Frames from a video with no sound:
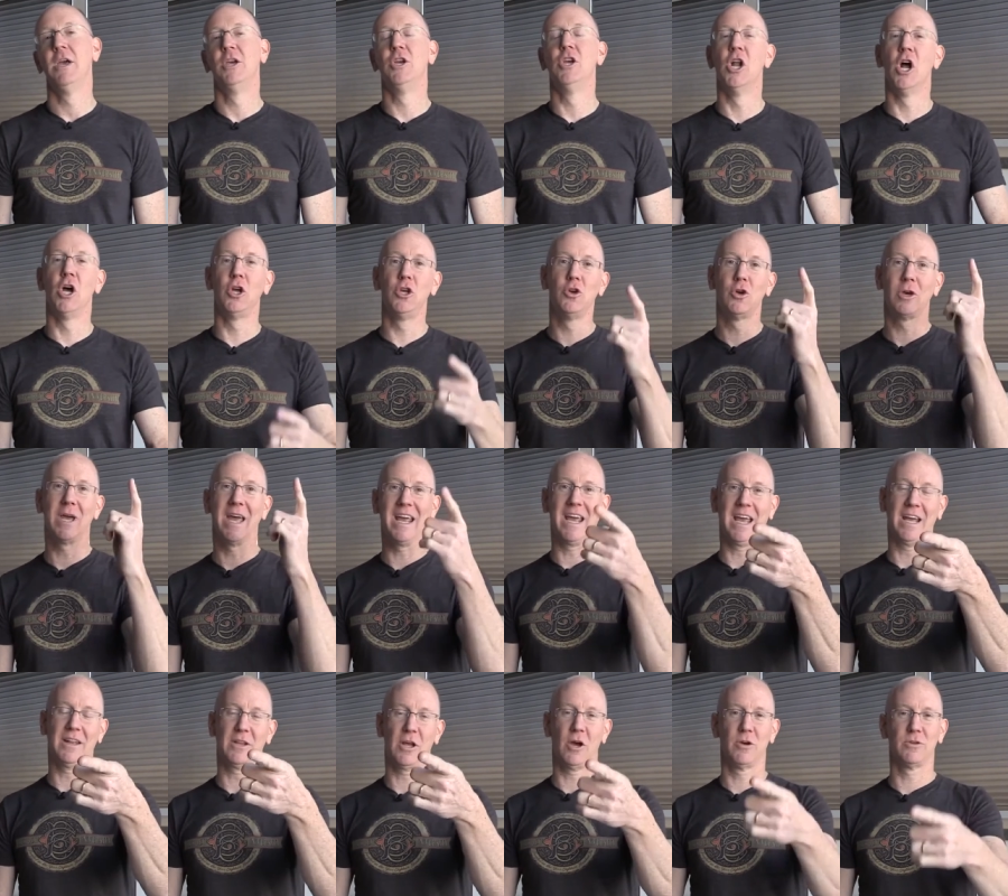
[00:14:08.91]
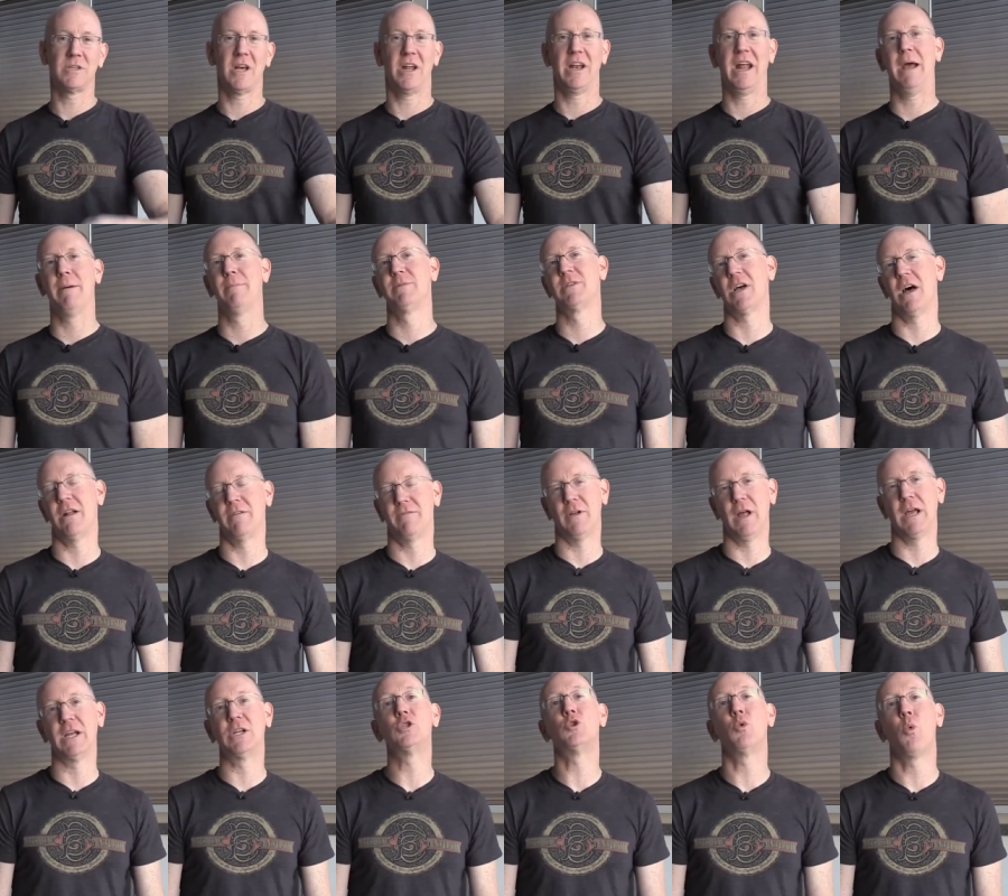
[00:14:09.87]
You know, you can get those on Amazon for
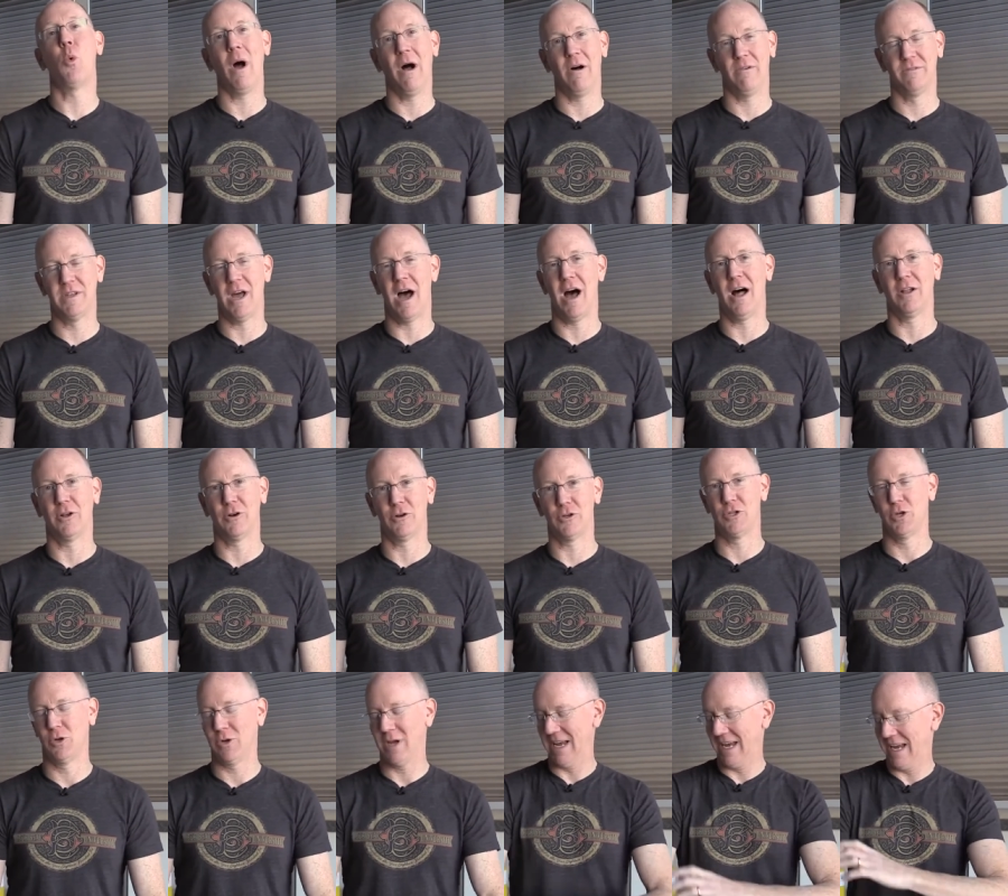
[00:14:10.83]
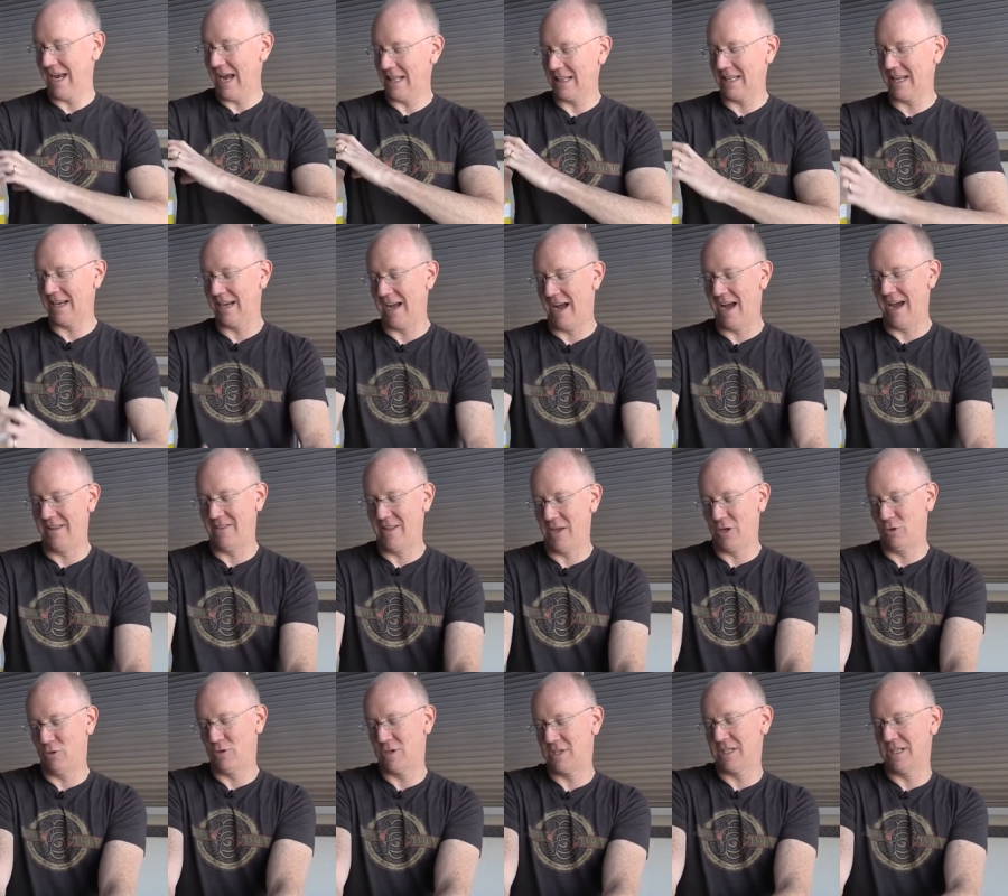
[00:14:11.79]
like $12. You can get the kind that
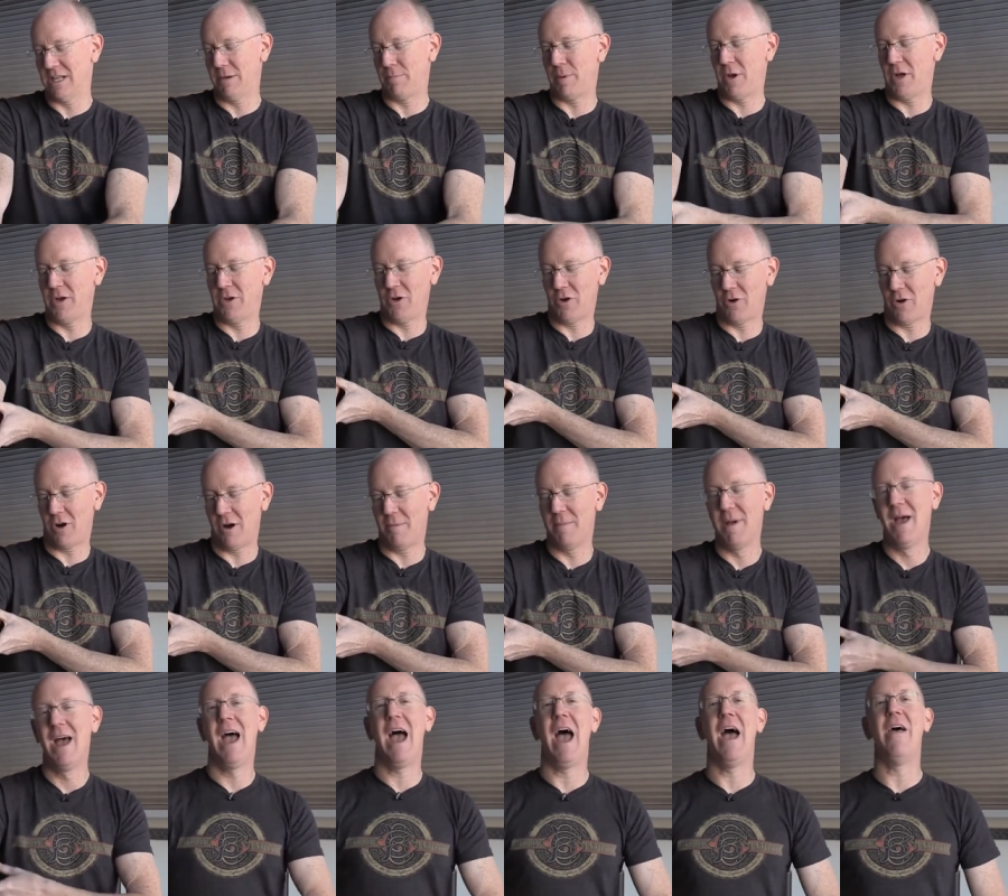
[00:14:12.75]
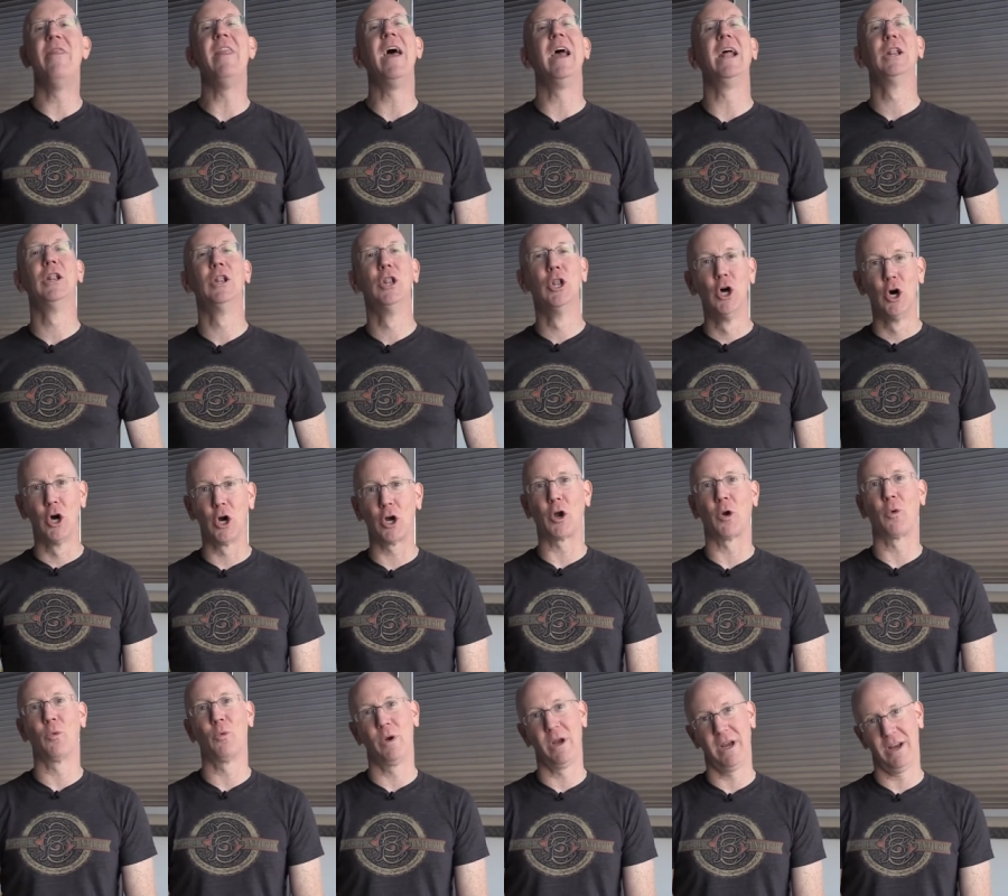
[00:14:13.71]
you slip under your arm and they look
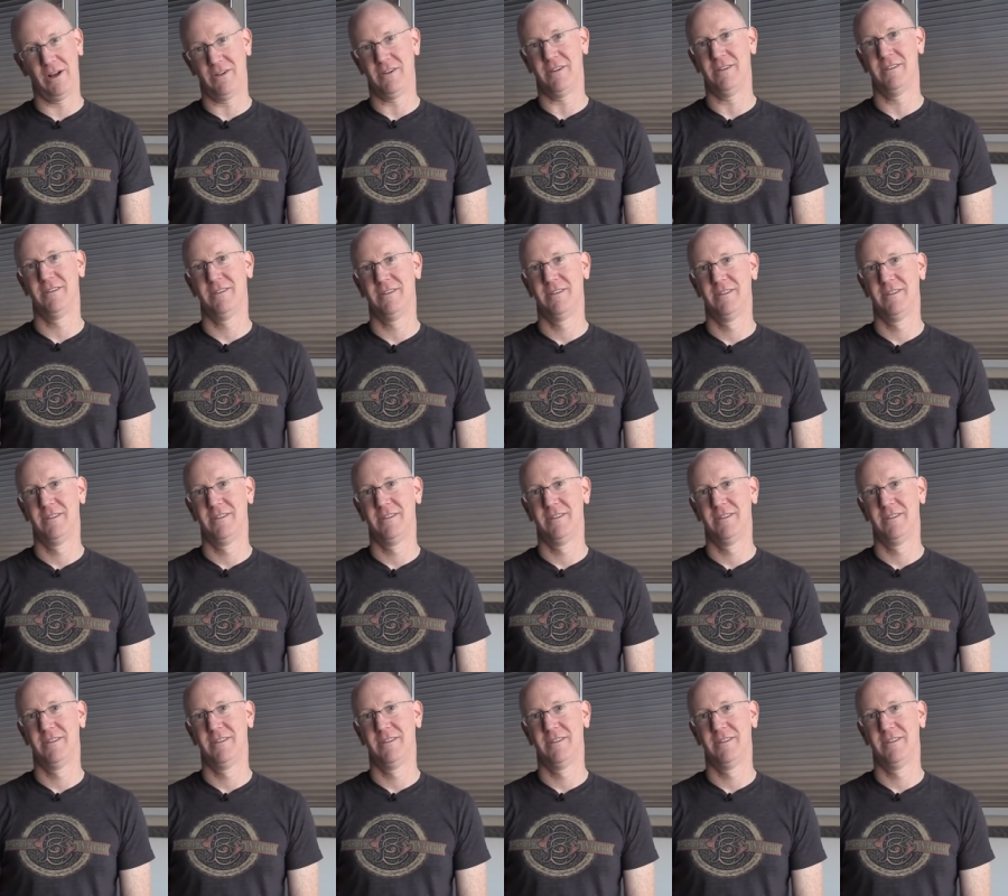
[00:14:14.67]
real.